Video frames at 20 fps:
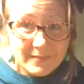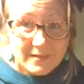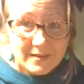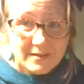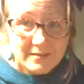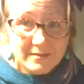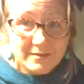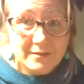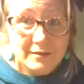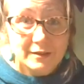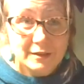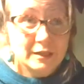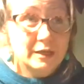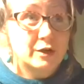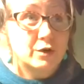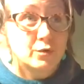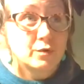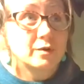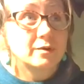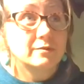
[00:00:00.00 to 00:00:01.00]
the
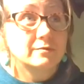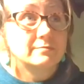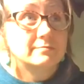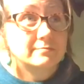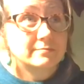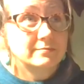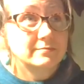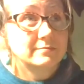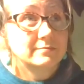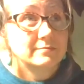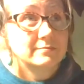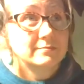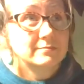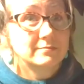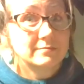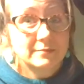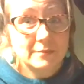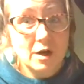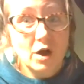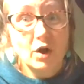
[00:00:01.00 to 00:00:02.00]
literal
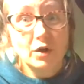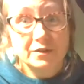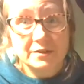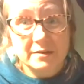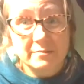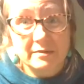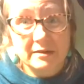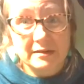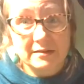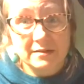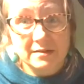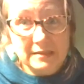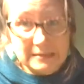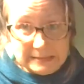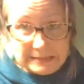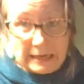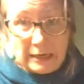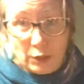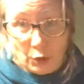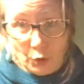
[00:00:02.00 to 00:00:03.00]
ultimate
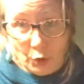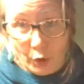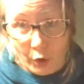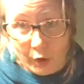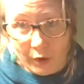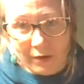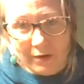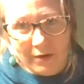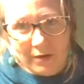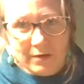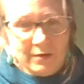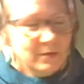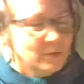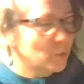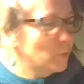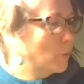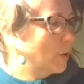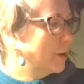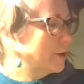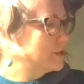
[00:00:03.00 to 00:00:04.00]
singular
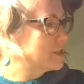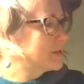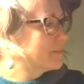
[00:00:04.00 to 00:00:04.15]
word?